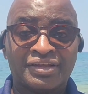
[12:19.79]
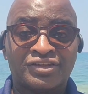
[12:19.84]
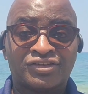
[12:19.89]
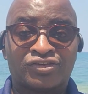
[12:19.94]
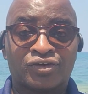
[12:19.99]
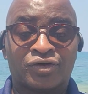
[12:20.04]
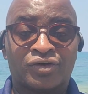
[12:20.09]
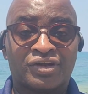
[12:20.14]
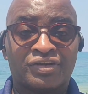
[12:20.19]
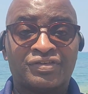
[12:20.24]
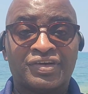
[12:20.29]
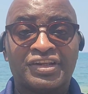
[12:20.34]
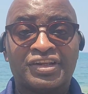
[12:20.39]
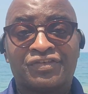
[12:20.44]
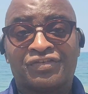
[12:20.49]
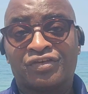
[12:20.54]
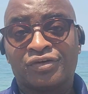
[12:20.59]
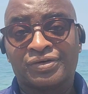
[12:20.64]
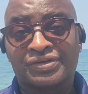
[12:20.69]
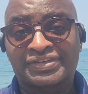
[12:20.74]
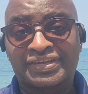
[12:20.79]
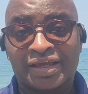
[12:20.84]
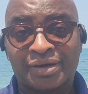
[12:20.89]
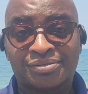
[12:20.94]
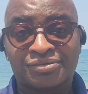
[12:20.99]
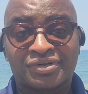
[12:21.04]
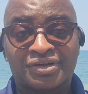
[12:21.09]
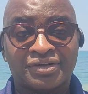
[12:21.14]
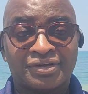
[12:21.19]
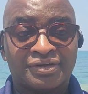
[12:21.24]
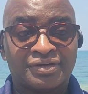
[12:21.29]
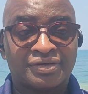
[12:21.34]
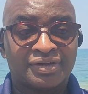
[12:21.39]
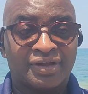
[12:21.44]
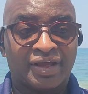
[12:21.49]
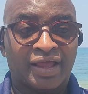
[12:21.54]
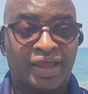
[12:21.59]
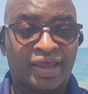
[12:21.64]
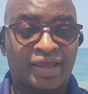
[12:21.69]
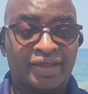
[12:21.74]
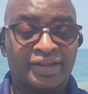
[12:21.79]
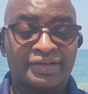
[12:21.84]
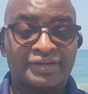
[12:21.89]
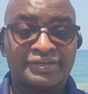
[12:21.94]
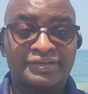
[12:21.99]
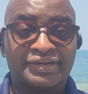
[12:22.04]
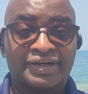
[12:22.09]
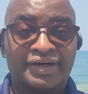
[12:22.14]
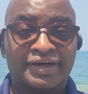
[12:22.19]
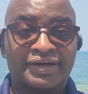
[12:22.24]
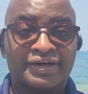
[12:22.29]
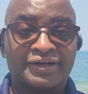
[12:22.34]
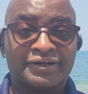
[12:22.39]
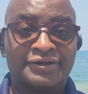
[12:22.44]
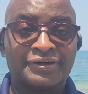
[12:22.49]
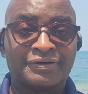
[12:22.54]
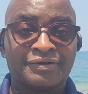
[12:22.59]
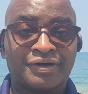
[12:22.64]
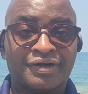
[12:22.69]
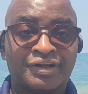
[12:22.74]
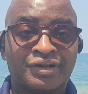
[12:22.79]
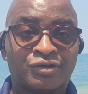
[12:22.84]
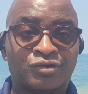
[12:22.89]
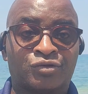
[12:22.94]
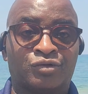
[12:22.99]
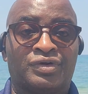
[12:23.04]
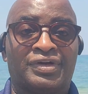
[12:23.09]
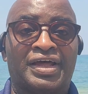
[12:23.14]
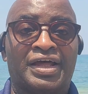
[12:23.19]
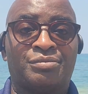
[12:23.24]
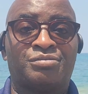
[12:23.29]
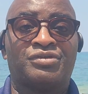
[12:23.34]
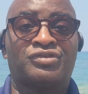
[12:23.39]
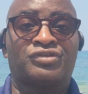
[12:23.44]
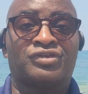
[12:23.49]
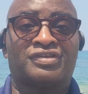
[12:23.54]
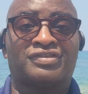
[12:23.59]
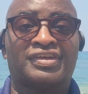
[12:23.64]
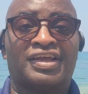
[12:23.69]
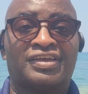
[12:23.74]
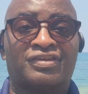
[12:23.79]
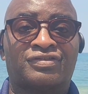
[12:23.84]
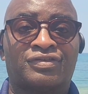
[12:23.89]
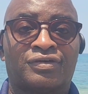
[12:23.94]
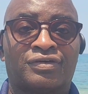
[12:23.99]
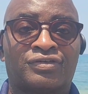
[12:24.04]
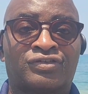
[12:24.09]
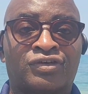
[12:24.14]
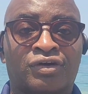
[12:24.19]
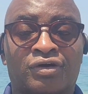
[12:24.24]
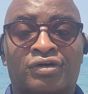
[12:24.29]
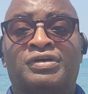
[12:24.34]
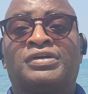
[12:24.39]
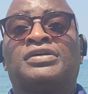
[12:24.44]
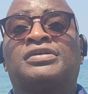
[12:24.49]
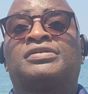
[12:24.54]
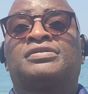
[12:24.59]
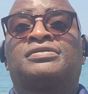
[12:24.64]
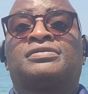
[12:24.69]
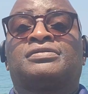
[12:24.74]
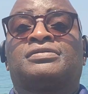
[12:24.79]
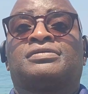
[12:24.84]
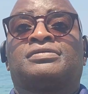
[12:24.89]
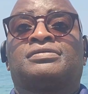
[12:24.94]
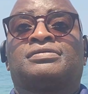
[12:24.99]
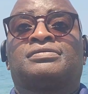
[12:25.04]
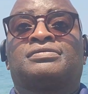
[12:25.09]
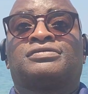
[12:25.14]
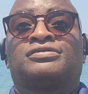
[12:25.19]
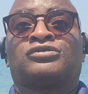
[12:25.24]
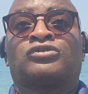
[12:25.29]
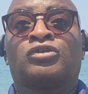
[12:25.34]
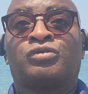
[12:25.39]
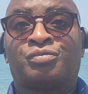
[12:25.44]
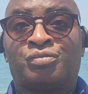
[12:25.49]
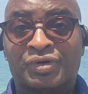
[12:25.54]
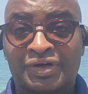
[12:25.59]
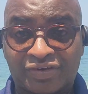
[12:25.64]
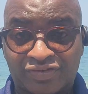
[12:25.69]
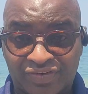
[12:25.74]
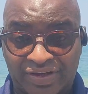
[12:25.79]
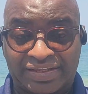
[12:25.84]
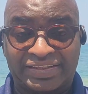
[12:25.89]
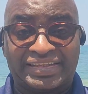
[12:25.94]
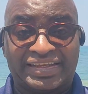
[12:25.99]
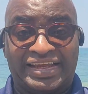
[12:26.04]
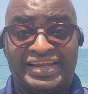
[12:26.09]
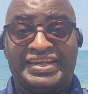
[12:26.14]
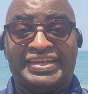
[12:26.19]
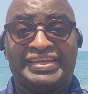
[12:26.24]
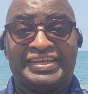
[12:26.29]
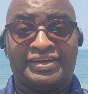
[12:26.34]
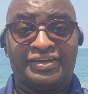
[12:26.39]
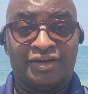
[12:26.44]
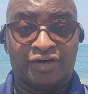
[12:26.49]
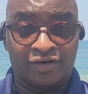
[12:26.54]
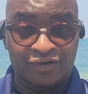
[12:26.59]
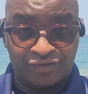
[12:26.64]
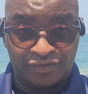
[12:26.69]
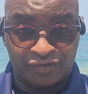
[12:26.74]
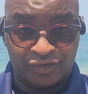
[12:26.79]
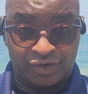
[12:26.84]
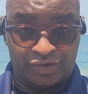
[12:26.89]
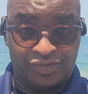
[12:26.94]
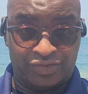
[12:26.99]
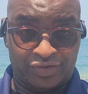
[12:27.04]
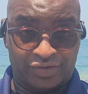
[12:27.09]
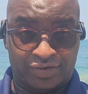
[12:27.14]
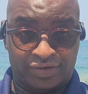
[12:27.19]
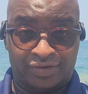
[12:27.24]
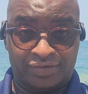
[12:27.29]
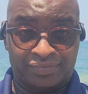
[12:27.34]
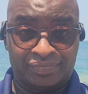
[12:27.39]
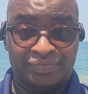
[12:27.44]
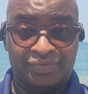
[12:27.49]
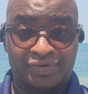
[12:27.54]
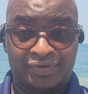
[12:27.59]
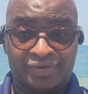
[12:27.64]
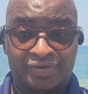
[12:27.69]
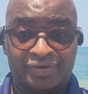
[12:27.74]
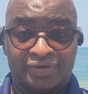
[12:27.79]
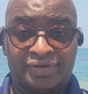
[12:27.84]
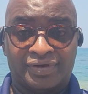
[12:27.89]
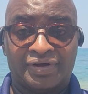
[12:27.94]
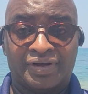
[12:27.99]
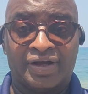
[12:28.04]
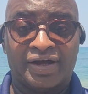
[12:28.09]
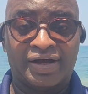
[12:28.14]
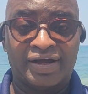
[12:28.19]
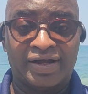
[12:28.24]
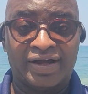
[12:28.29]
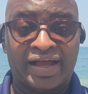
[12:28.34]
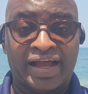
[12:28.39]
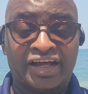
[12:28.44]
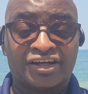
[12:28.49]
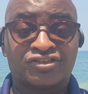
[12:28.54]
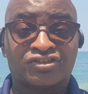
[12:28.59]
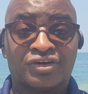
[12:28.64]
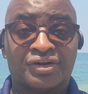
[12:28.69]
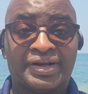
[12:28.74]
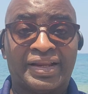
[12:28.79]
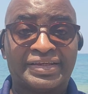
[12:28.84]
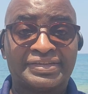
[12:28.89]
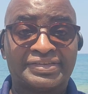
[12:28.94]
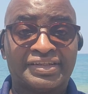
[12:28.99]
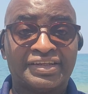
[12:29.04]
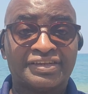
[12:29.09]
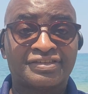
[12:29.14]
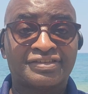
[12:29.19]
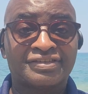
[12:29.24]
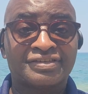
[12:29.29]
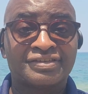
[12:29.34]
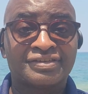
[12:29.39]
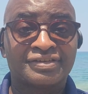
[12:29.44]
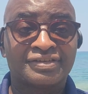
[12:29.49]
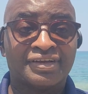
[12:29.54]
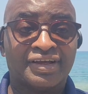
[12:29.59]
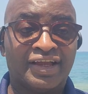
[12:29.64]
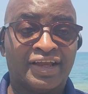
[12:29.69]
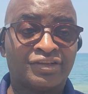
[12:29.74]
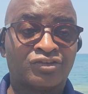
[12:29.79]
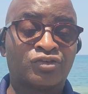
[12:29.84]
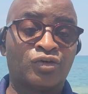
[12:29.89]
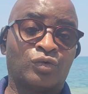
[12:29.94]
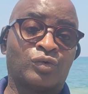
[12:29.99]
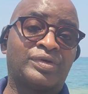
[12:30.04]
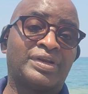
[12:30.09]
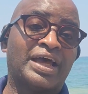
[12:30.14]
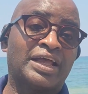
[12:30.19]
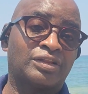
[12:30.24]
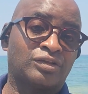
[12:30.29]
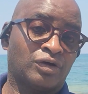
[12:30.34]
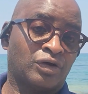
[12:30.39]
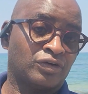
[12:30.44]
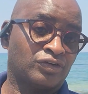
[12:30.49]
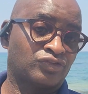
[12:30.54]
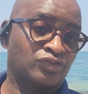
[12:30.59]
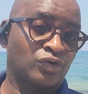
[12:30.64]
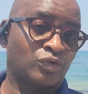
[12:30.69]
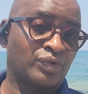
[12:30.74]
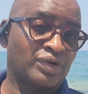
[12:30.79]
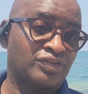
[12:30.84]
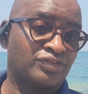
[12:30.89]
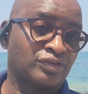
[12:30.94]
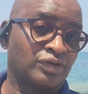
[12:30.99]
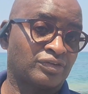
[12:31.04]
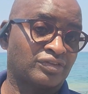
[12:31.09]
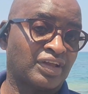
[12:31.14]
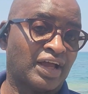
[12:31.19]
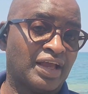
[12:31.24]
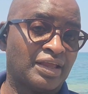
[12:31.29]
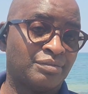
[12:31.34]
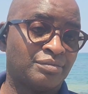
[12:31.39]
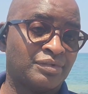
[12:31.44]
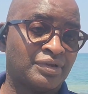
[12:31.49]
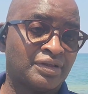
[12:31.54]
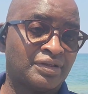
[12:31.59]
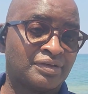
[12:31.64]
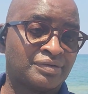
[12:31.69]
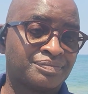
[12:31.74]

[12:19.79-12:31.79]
So even if you attempt, and it will not be successful. So to prevent any further action like this, and to not also waste your time,